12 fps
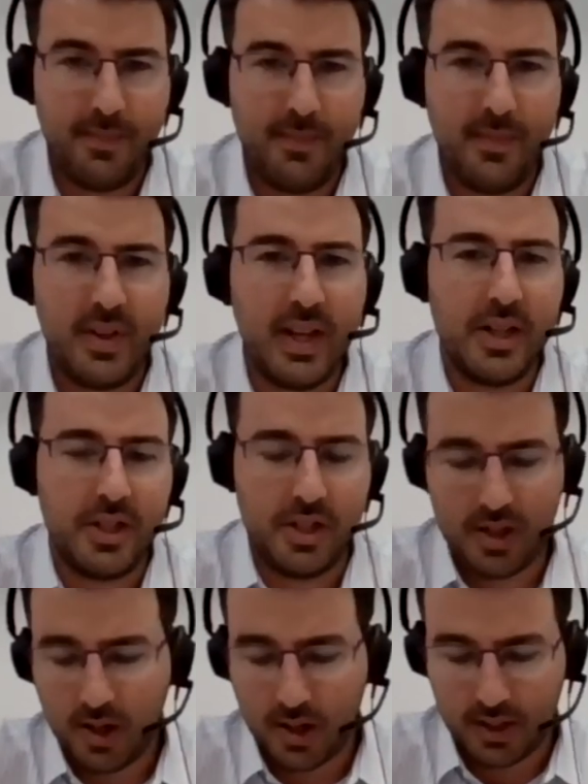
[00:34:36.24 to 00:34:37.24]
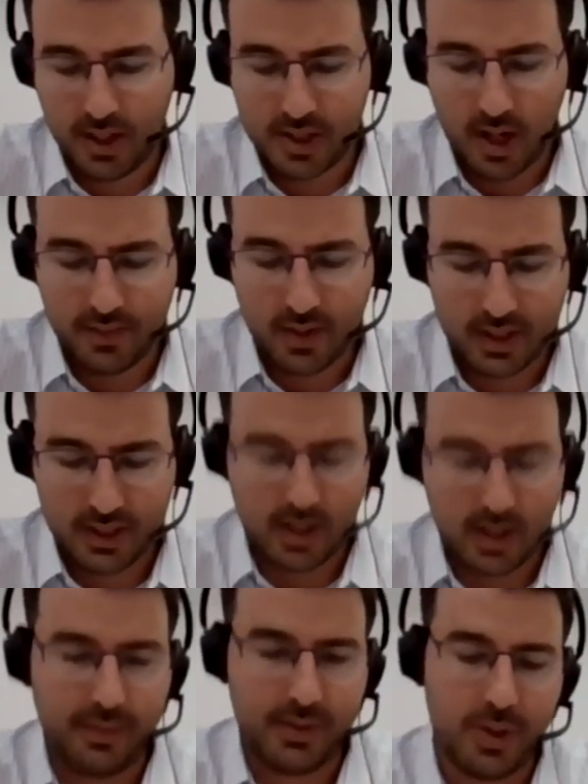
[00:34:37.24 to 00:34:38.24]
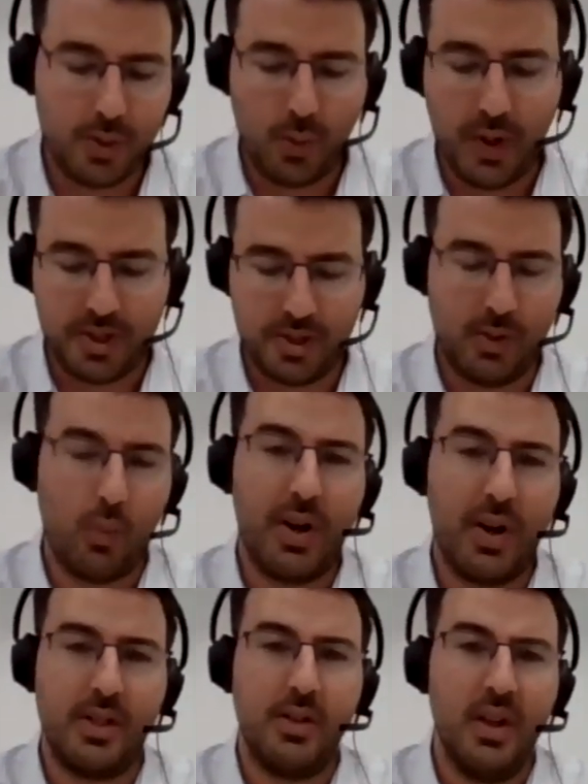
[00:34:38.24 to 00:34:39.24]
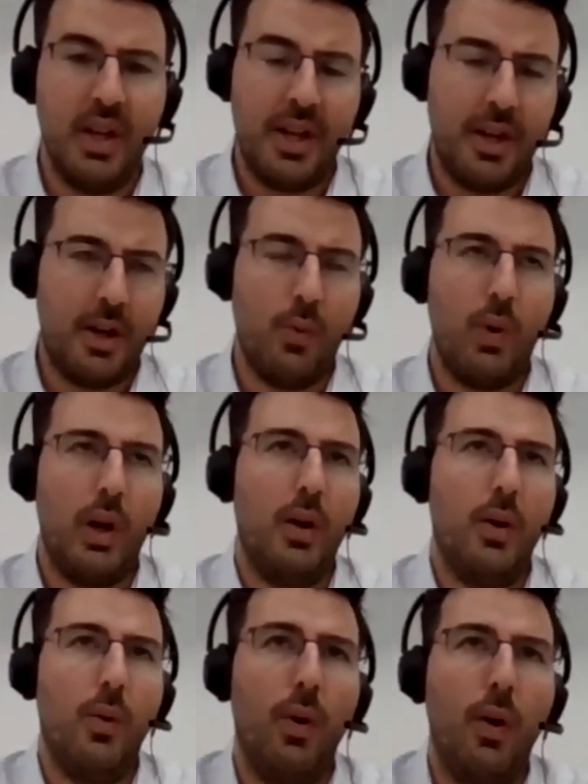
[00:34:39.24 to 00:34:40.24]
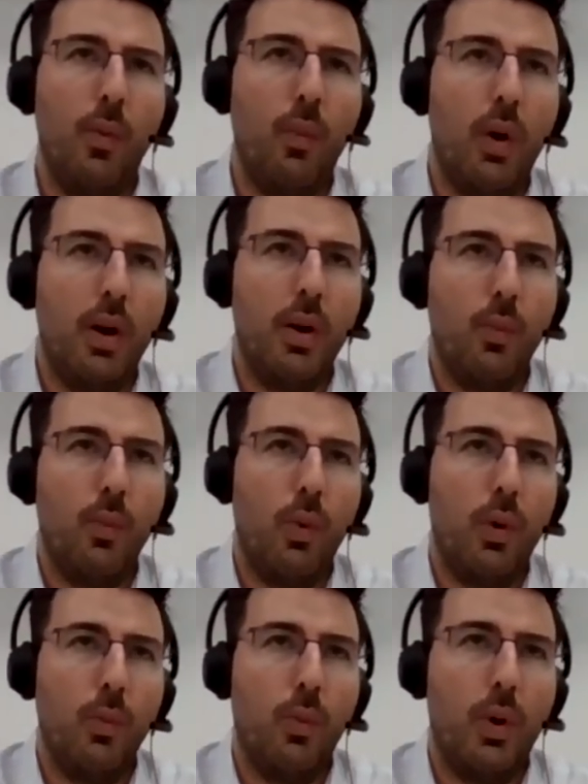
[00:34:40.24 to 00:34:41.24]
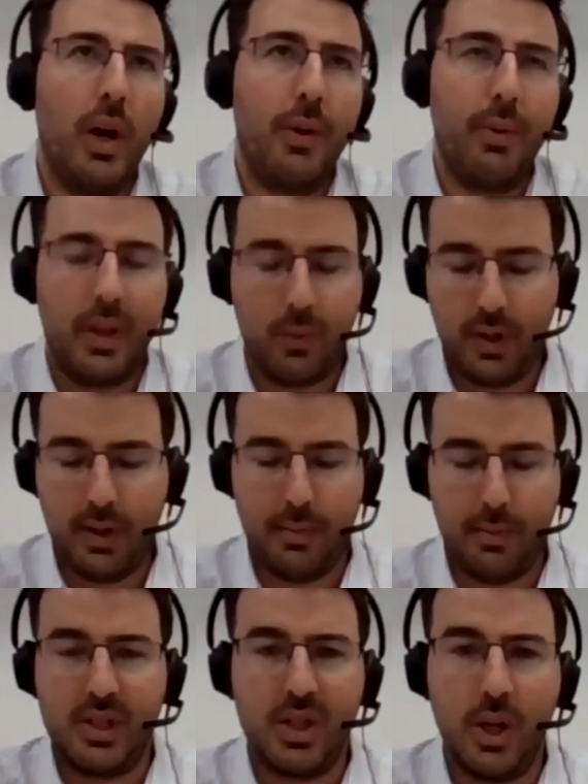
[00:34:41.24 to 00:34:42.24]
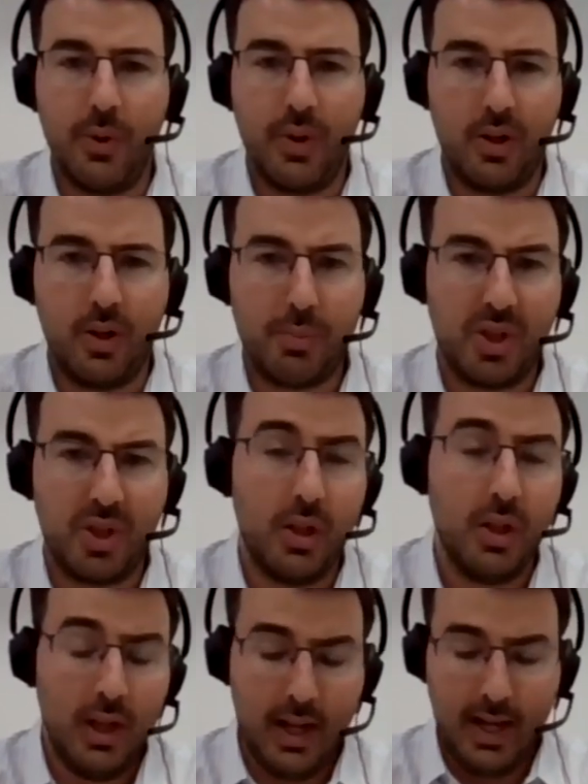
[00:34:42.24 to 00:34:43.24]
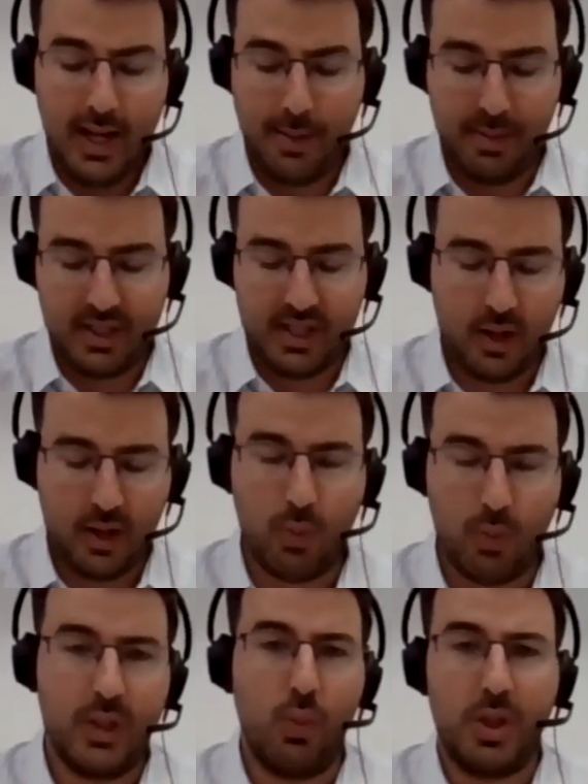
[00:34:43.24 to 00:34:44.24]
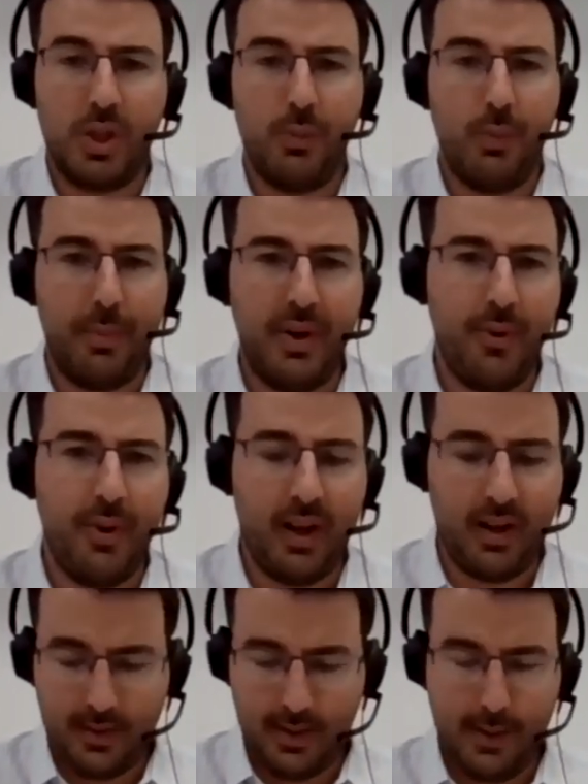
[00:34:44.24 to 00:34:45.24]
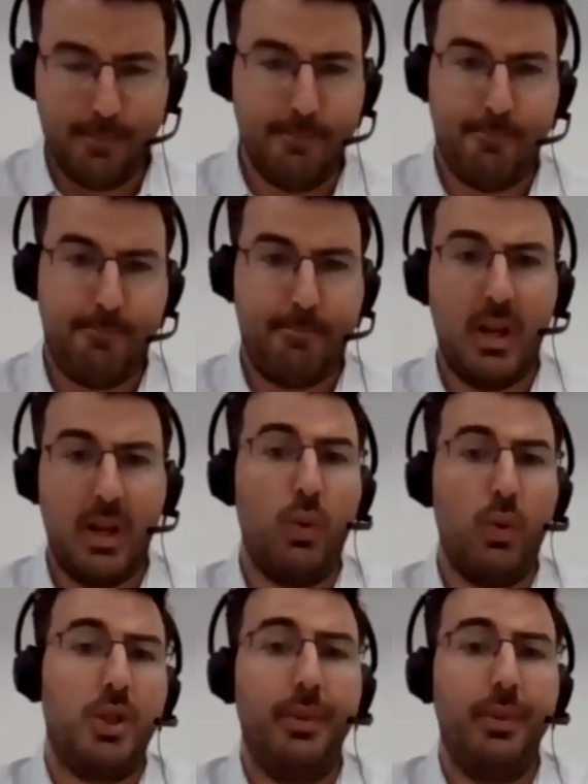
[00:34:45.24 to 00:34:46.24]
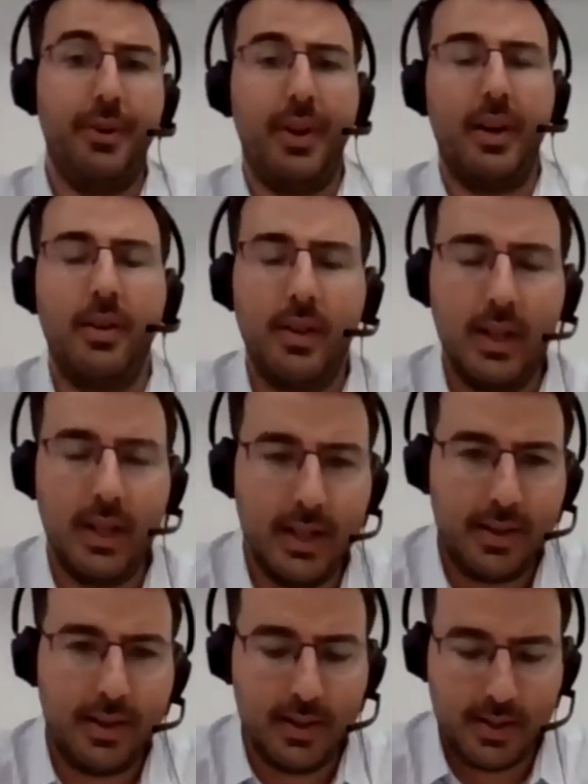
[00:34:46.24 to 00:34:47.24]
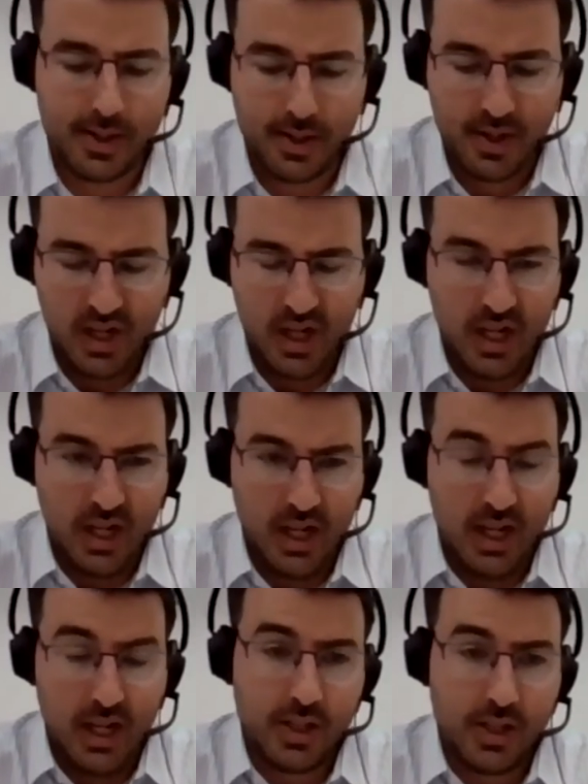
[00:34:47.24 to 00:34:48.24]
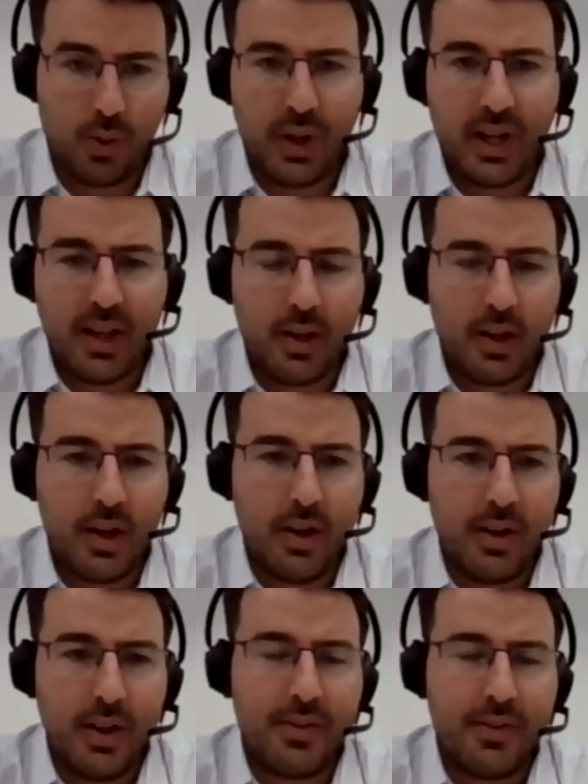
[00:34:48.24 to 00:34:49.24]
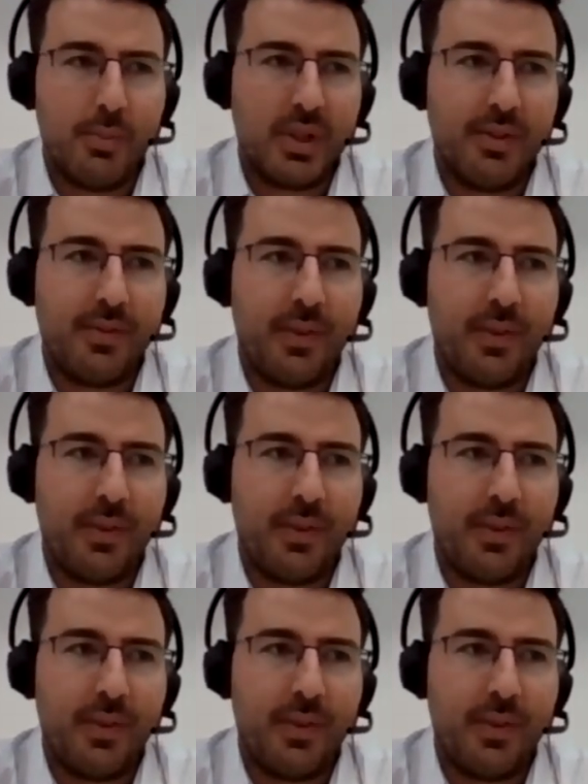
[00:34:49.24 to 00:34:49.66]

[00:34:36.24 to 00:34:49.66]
Yes, I got that. So I've got this kind of two questions. The one is, you know, why do we think we're a little bit slow in adoption? And the second one is, what should we be doing? You know, what should we be doing here? So quickly, you know, in terms of,